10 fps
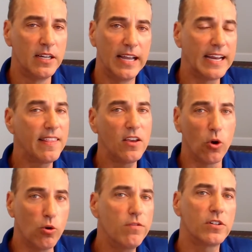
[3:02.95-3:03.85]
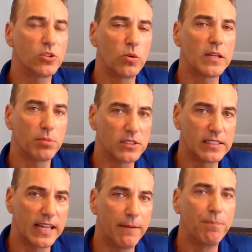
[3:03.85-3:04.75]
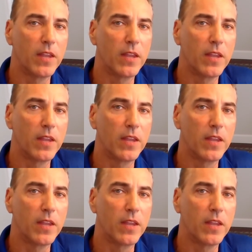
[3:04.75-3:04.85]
Anything over 20%,